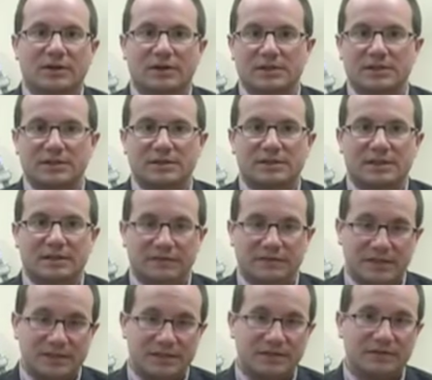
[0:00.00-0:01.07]
large nose that
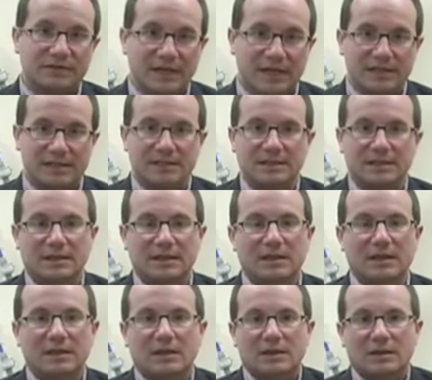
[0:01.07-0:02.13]
fits your face.
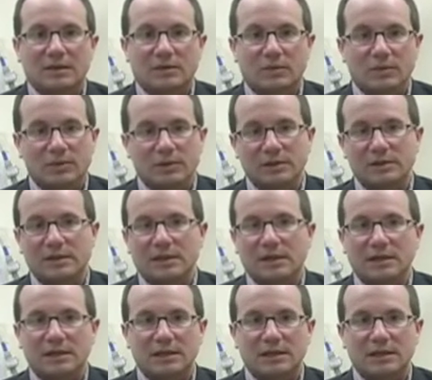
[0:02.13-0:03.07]
Or